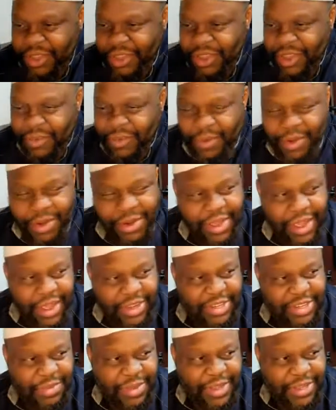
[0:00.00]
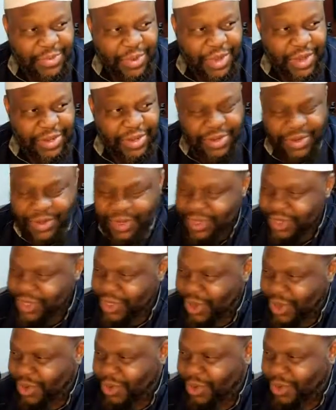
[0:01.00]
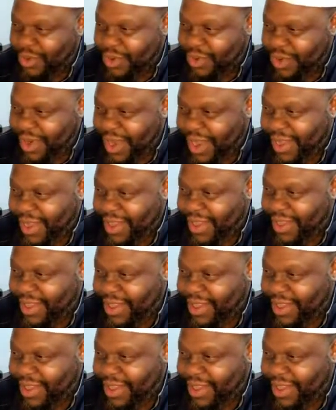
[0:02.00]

The word hajr means what? Stone, rock.